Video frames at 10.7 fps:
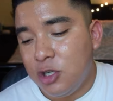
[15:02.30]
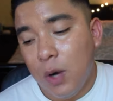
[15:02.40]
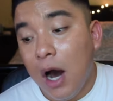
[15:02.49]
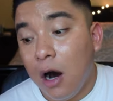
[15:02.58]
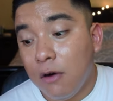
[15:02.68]

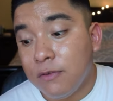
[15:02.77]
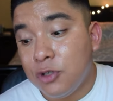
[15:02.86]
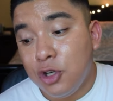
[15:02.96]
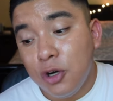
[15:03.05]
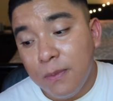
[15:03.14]
twelve,
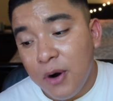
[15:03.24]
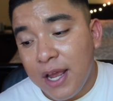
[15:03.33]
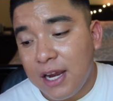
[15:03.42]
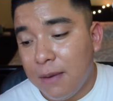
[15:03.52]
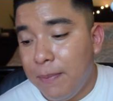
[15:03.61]

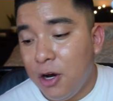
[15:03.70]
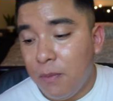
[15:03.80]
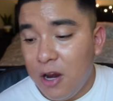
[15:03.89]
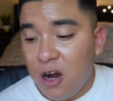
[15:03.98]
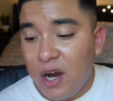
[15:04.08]
turmeric,
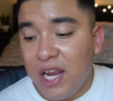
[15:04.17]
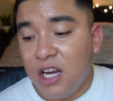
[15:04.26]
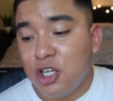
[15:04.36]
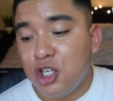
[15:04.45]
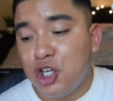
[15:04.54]

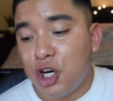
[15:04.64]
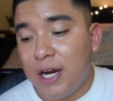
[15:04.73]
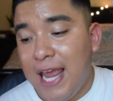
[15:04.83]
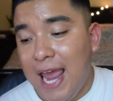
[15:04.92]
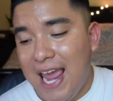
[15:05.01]
bilberry,
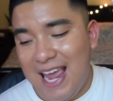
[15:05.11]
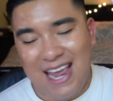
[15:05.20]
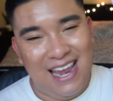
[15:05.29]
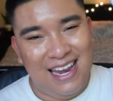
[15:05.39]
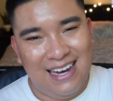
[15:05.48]

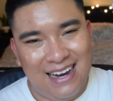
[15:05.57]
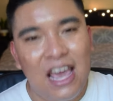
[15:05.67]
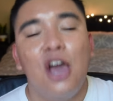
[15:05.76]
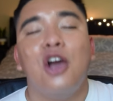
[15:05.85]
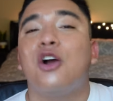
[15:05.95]
sugarcane,
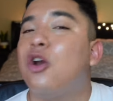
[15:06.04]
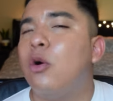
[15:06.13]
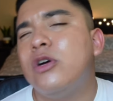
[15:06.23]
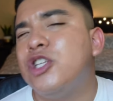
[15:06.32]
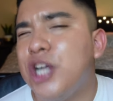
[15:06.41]

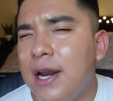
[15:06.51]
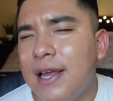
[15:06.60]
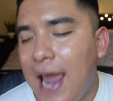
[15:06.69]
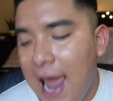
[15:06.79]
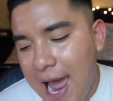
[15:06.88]

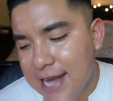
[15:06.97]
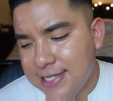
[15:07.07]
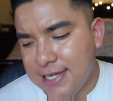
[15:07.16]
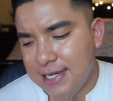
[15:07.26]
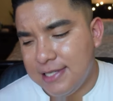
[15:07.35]
chlorogenic
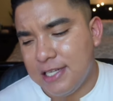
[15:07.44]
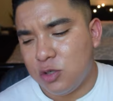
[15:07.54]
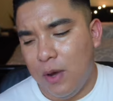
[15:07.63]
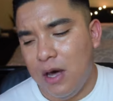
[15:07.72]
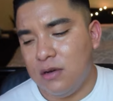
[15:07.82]
acids
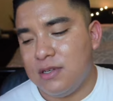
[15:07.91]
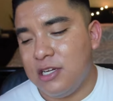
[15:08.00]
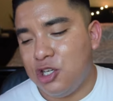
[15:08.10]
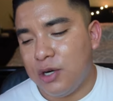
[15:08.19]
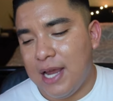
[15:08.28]
as well,
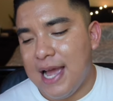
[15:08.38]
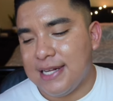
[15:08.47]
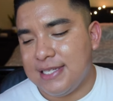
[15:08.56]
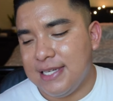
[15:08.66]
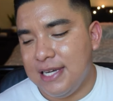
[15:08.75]
citric
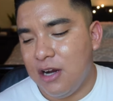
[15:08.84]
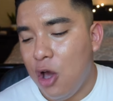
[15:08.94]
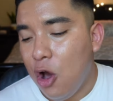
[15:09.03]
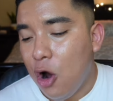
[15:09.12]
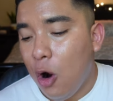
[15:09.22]
acid,
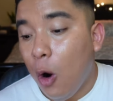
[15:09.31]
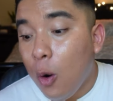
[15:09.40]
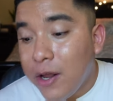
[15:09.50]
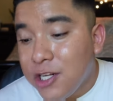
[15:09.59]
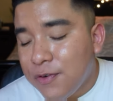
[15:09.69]

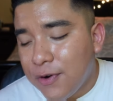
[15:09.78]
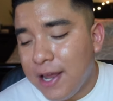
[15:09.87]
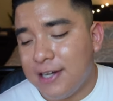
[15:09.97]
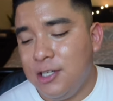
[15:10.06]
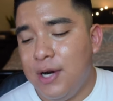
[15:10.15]
orange fruit
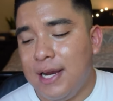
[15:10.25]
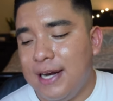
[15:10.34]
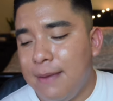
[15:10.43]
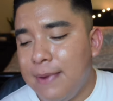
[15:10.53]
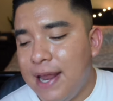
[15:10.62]
extract,
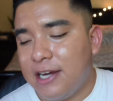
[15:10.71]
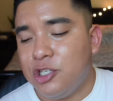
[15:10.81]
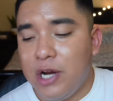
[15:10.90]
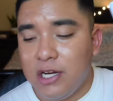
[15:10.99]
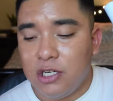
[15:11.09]
lemon
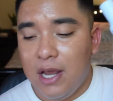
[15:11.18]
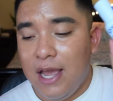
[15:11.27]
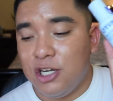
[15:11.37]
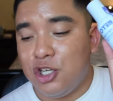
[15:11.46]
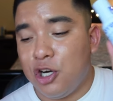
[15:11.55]
extract,
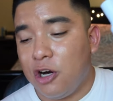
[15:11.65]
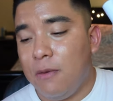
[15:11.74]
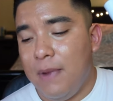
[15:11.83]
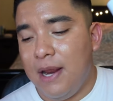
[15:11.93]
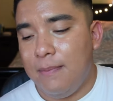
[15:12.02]
sugar
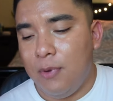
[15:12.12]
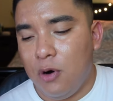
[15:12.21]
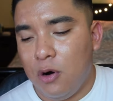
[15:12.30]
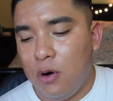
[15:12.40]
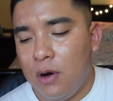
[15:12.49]

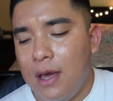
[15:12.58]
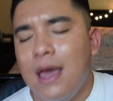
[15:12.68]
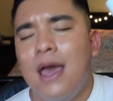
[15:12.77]
maple,